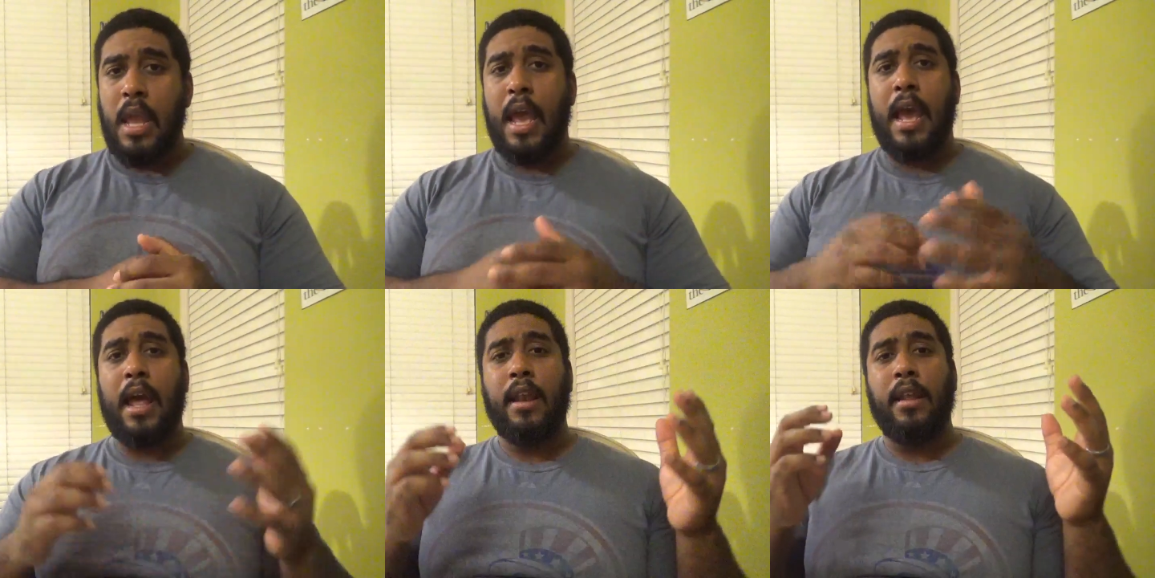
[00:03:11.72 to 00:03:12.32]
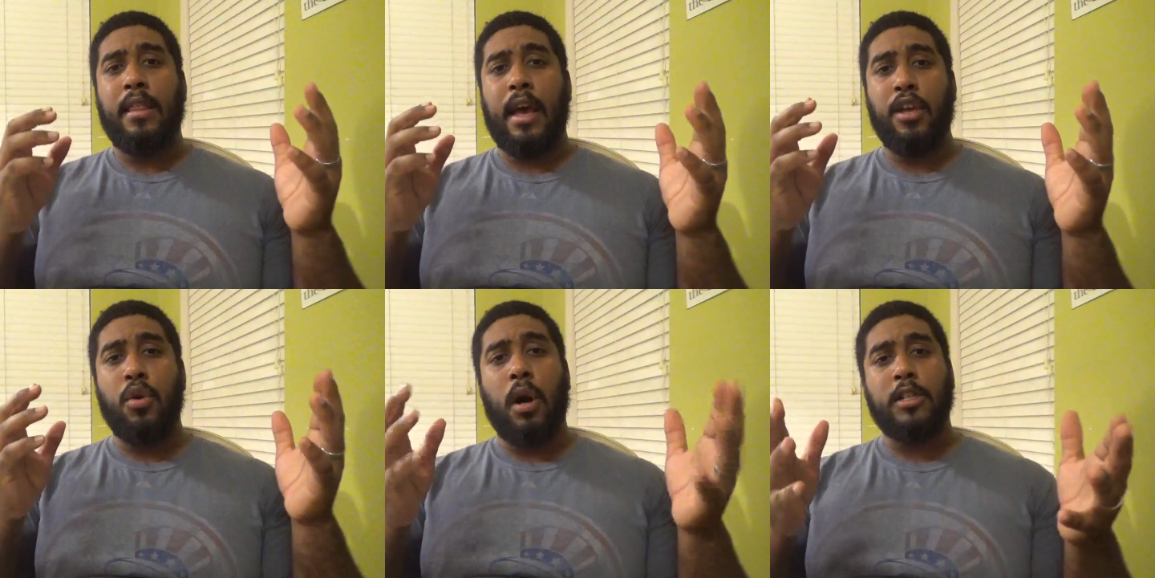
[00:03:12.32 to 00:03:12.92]
and that
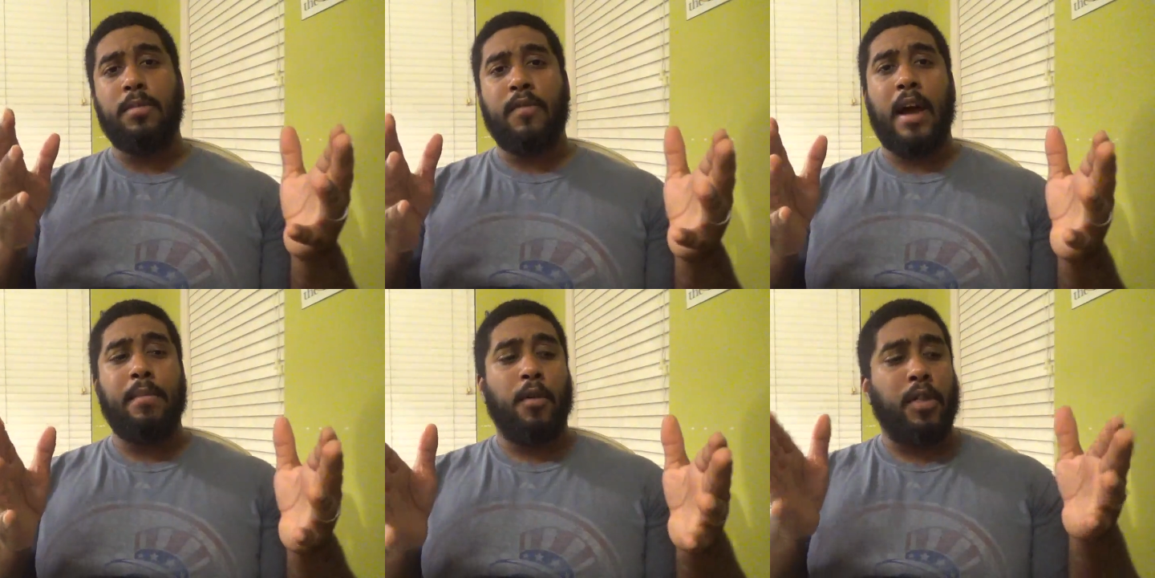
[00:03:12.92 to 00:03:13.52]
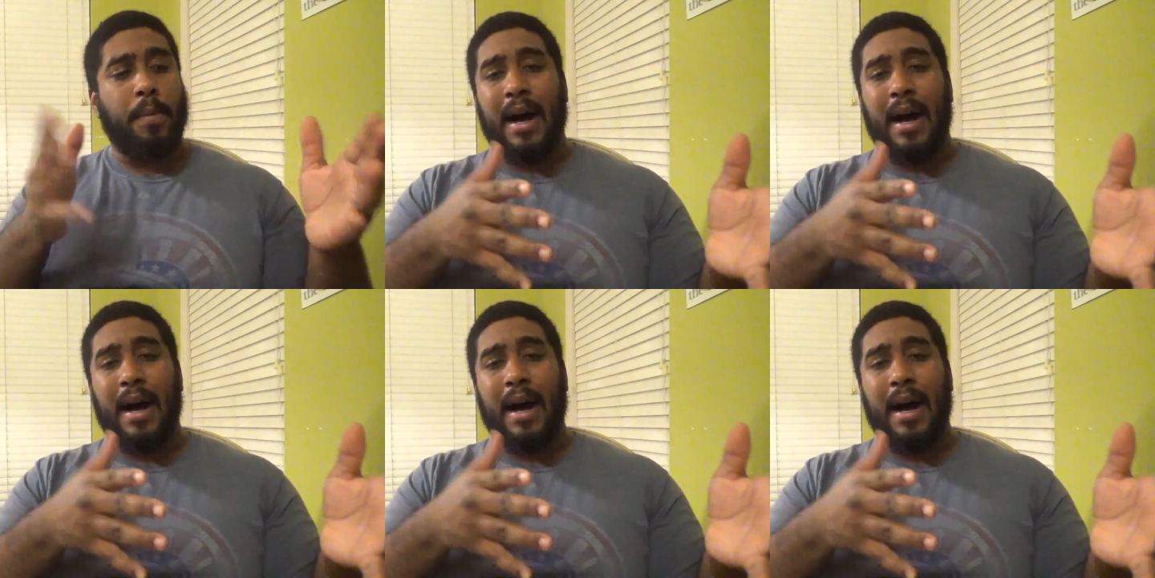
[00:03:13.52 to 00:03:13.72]
you also provide both the